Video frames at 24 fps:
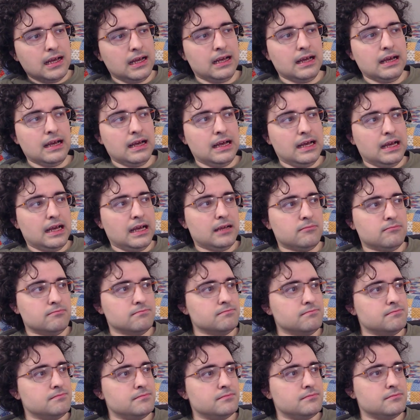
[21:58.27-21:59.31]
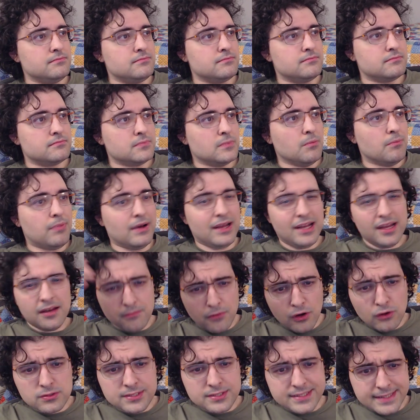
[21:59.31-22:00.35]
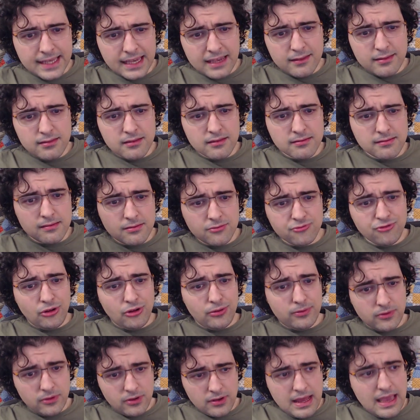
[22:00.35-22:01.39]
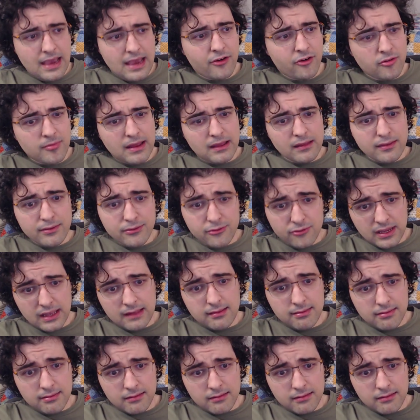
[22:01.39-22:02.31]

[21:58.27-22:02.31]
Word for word: Um, but in most cases it's just the necromancer gets the